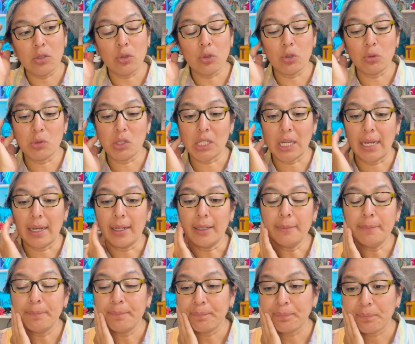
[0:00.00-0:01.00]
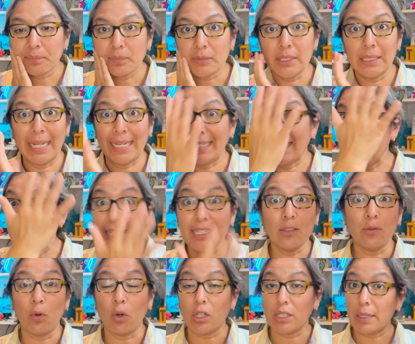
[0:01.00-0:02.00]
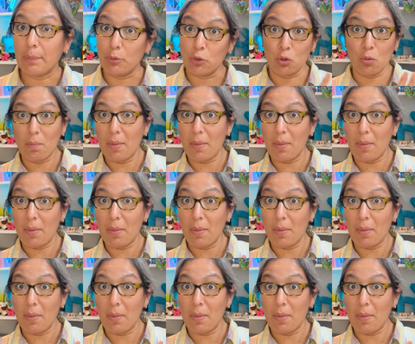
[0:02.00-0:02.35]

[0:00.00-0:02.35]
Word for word: YouTube channel. Like this, for example, you